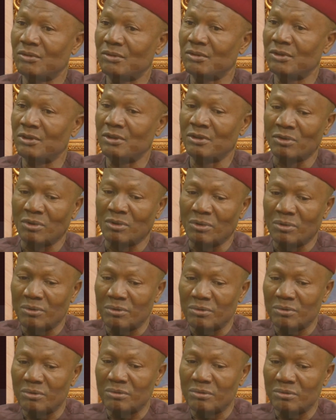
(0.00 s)
you know,
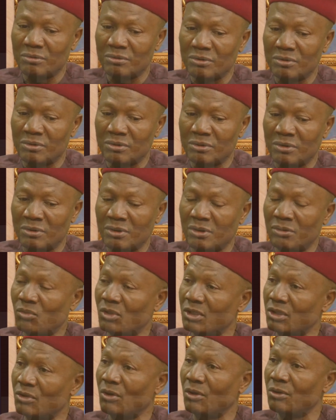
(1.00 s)
what
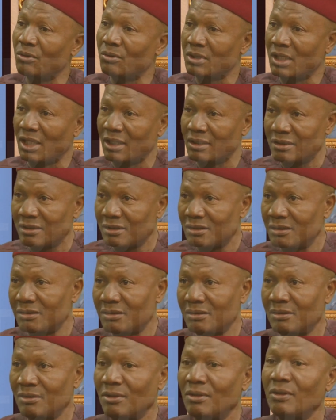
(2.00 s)
they call UTAS,
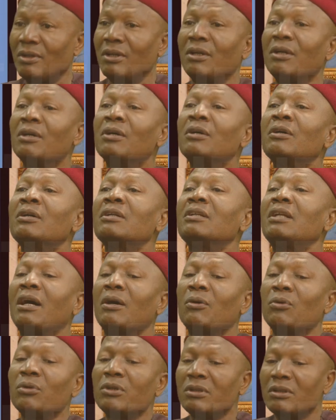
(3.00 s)
you know, that
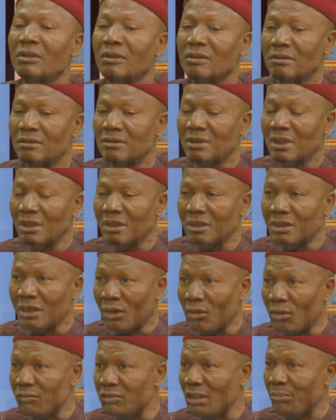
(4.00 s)
will take care
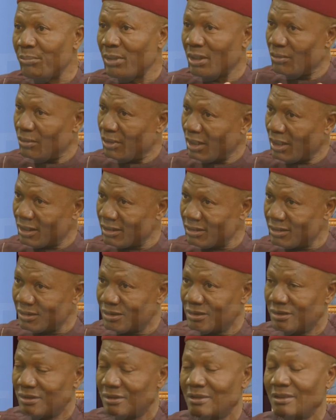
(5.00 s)
of their
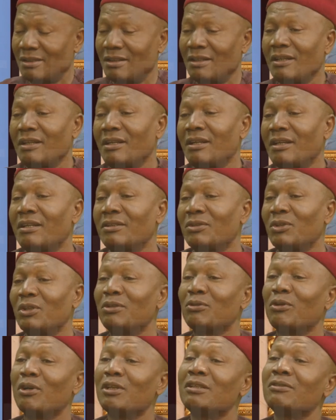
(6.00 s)
peculiarities. But it
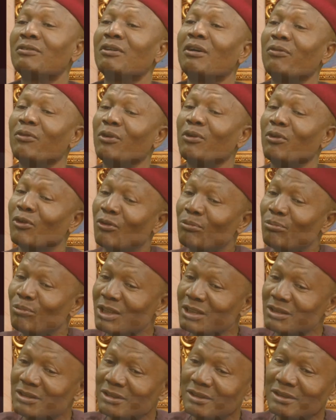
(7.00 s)
was difficult for
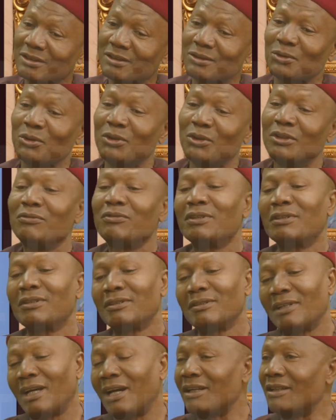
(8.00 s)
government to
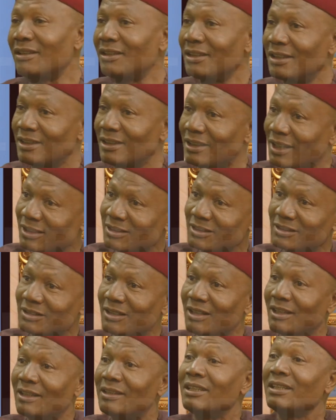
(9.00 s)
even agree that
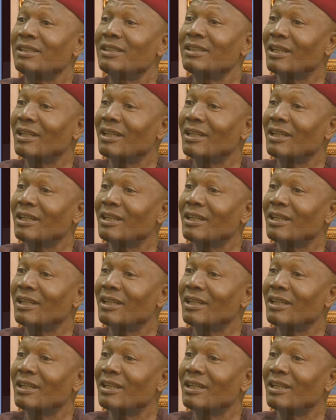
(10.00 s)
they